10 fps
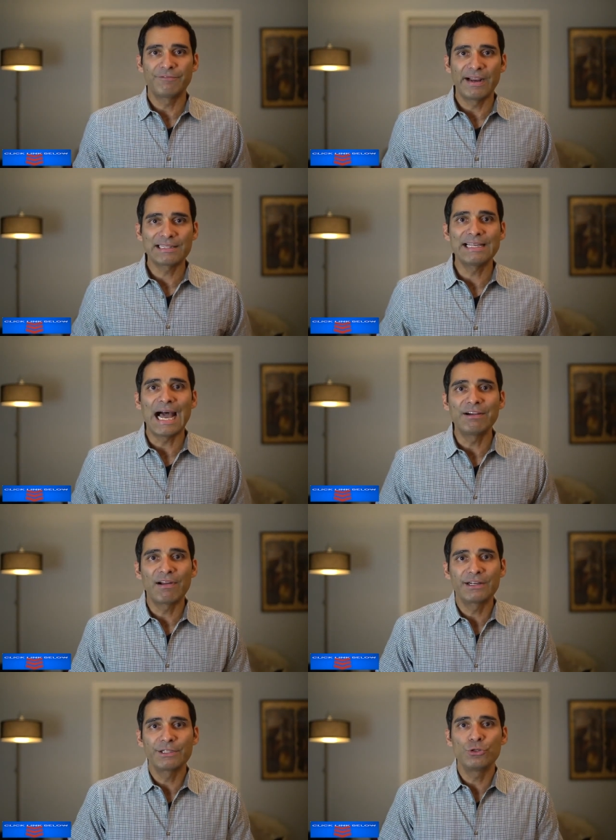And frankly, I'd
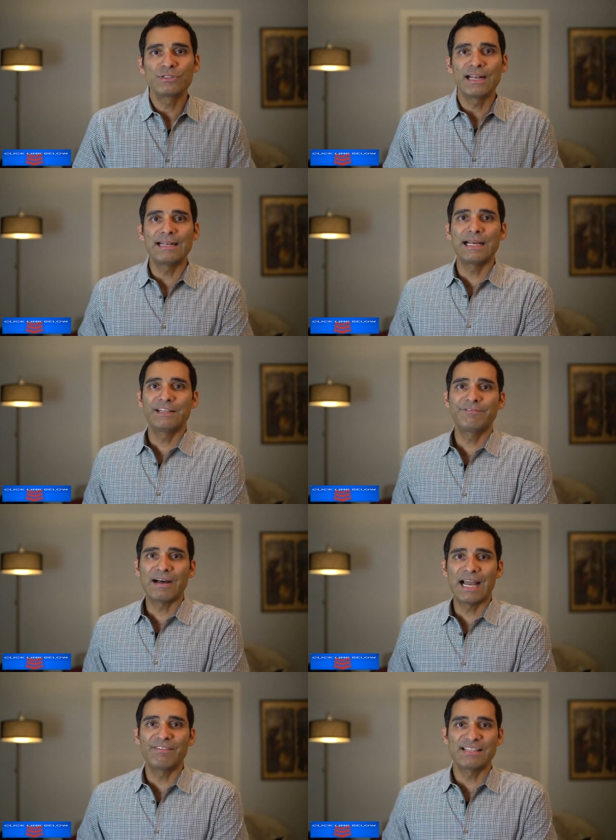rather use an
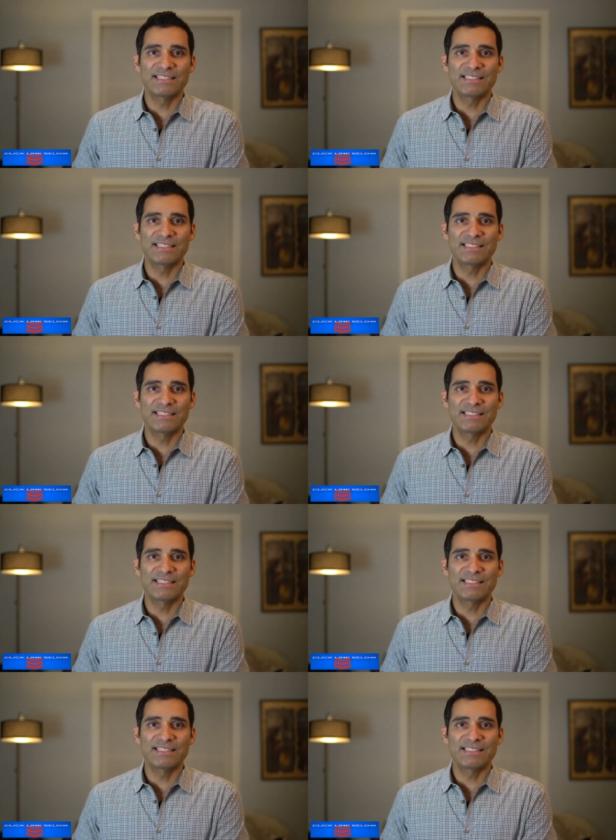N95 a